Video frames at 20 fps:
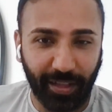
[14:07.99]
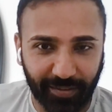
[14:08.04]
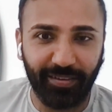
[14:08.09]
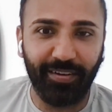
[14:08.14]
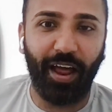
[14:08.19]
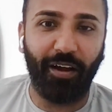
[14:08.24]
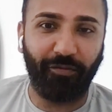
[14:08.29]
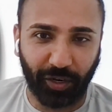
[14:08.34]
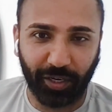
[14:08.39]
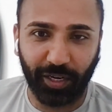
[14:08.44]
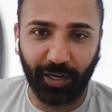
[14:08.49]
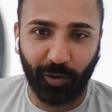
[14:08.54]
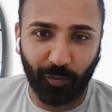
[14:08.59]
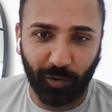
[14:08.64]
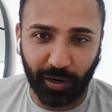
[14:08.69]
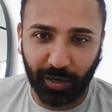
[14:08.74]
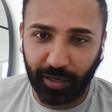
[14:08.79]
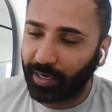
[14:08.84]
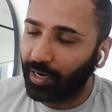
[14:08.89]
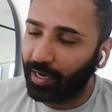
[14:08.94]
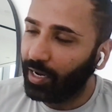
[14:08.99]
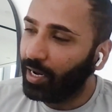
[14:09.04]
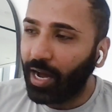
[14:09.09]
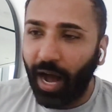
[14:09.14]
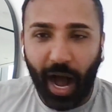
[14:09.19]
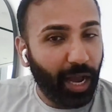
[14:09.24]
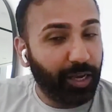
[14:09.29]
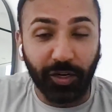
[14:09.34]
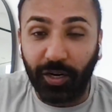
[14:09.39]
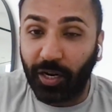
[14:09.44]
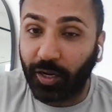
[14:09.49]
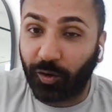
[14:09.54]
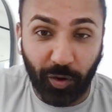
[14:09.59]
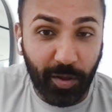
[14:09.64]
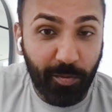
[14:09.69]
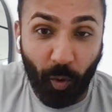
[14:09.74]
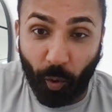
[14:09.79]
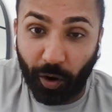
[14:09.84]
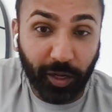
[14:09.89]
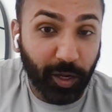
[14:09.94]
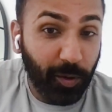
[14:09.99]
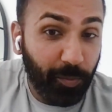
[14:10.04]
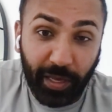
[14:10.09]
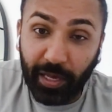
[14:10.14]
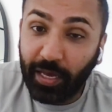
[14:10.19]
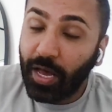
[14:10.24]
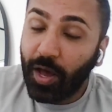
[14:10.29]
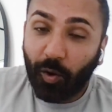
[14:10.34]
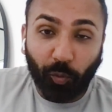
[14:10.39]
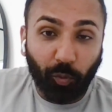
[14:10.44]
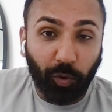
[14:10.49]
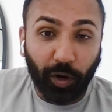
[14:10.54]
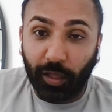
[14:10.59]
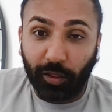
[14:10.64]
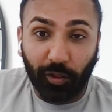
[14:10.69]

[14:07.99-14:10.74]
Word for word: that's never going to work i couldn't agree more it could be right.